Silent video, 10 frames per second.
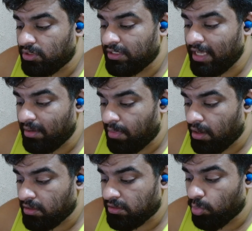
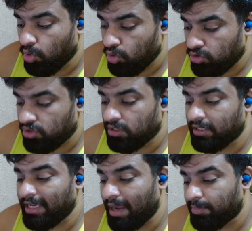Denmark's most
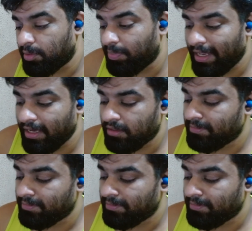capped player